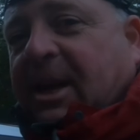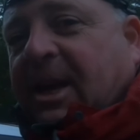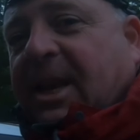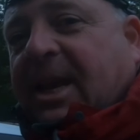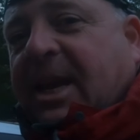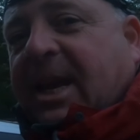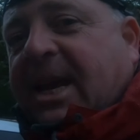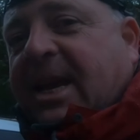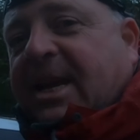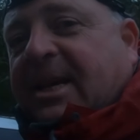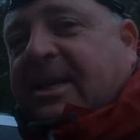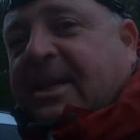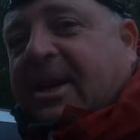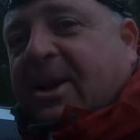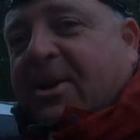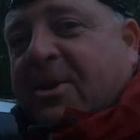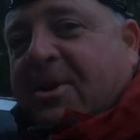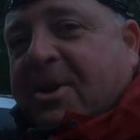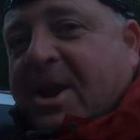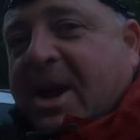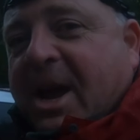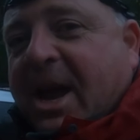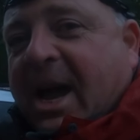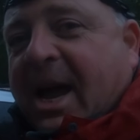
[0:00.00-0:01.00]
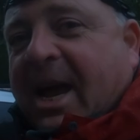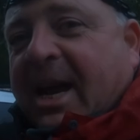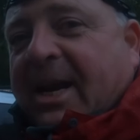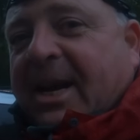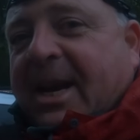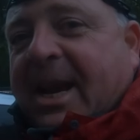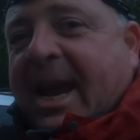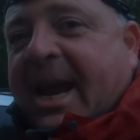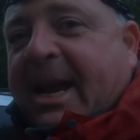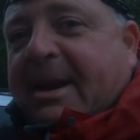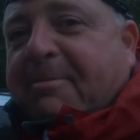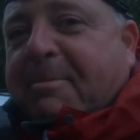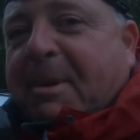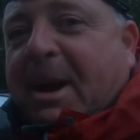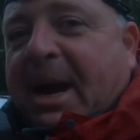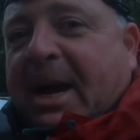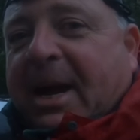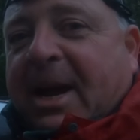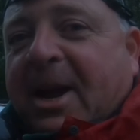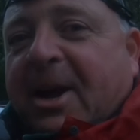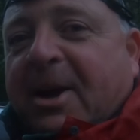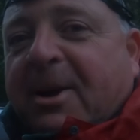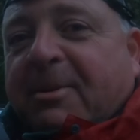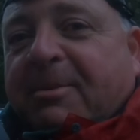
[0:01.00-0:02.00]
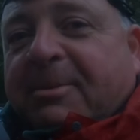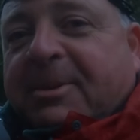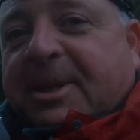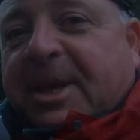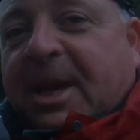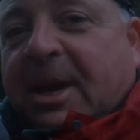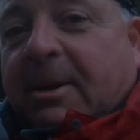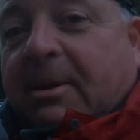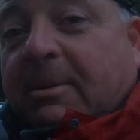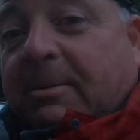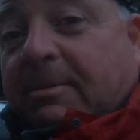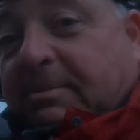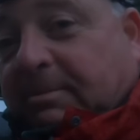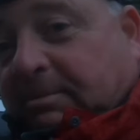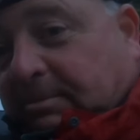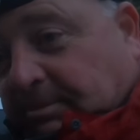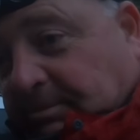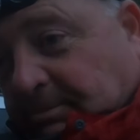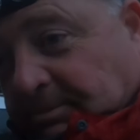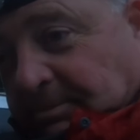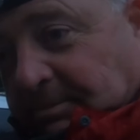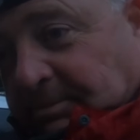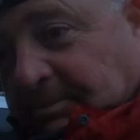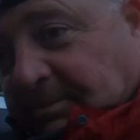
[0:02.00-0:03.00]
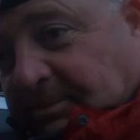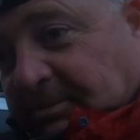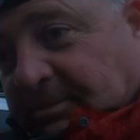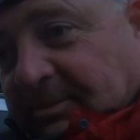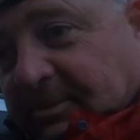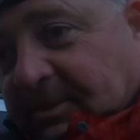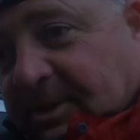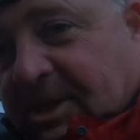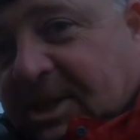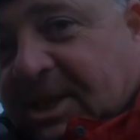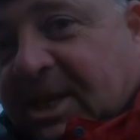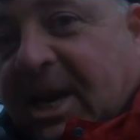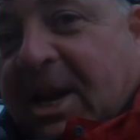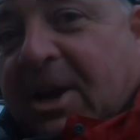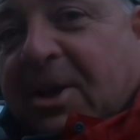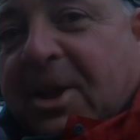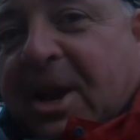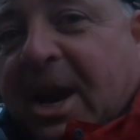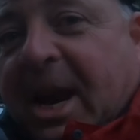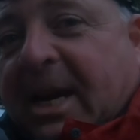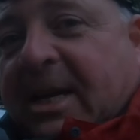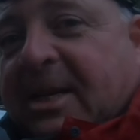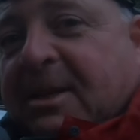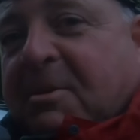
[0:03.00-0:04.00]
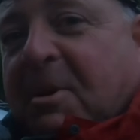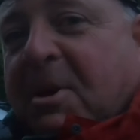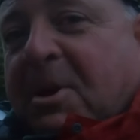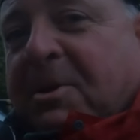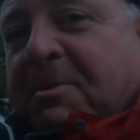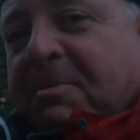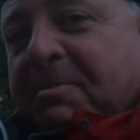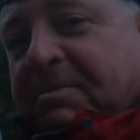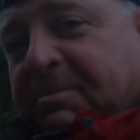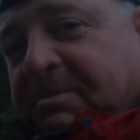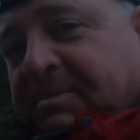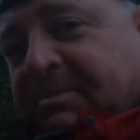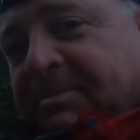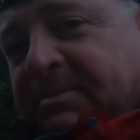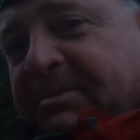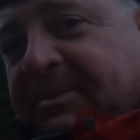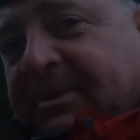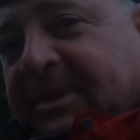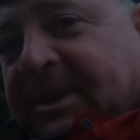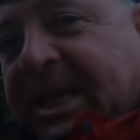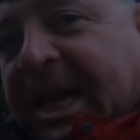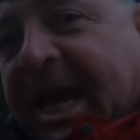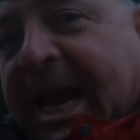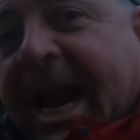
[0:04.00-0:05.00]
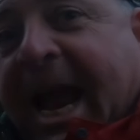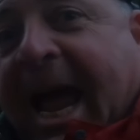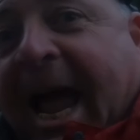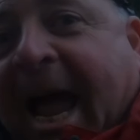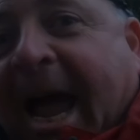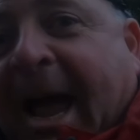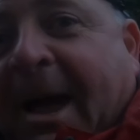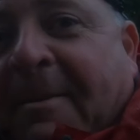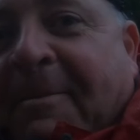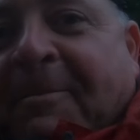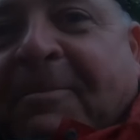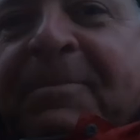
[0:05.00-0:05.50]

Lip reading: get the heaters on and head back home. So see you on the next one. Ta-da!